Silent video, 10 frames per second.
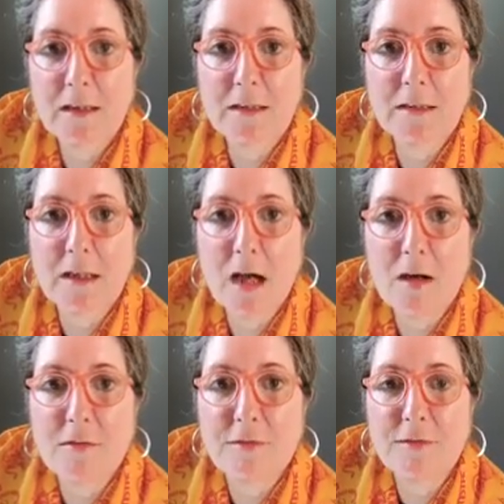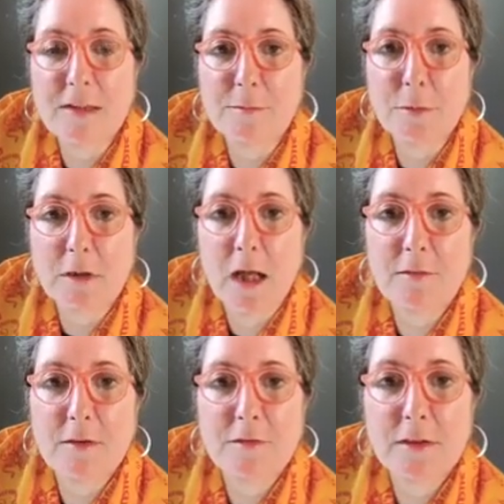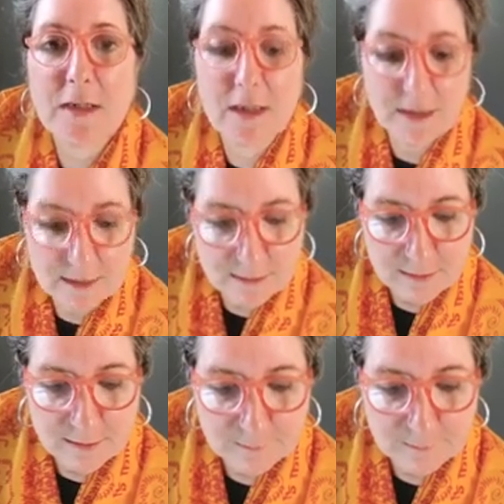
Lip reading: love Facebook Live. I feel like I'm